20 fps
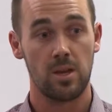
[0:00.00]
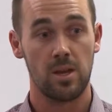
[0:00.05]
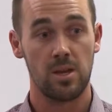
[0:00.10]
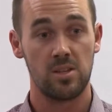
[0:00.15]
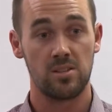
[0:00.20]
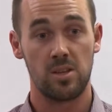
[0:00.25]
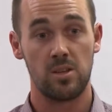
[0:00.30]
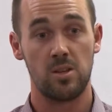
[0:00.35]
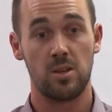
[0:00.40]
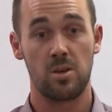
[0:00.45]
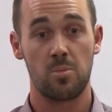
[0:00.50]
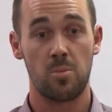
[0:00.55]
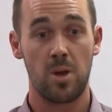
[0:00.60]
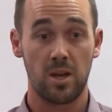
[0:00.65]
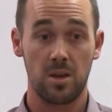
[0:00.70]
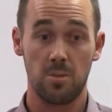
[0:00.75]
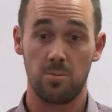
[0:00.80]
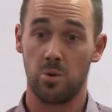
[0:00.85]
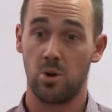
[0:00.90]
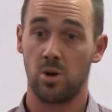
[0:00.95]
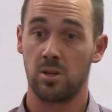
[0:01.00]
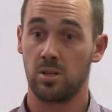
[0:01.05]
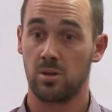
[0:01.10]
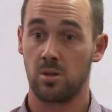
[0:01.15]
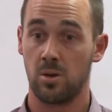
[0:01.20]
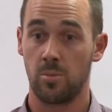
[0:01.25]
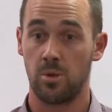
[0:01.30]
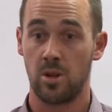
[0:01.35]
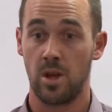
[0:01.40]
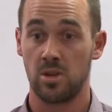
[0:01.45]
is that you can make a binding
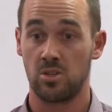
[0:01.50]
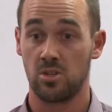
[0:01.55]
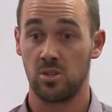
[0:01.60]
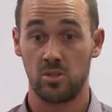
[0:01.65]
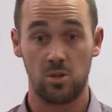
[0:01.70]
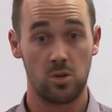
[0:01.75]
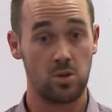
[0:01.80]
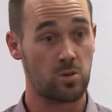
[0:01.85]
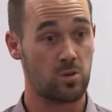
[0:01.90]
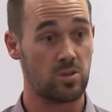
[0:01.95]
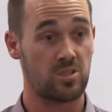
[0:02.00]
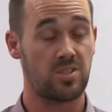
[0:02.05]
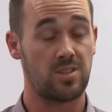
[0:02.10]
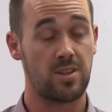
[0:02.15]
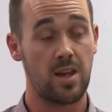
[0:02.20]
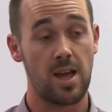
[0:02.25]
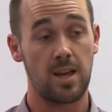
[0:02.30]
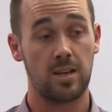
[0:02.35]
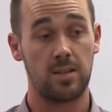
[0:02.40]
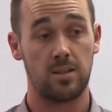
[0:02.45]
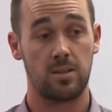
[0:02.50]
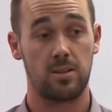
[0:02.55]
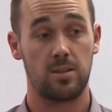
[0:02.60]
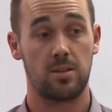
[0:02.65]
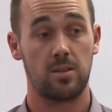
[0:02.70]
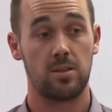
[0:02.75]
nomination to your estate.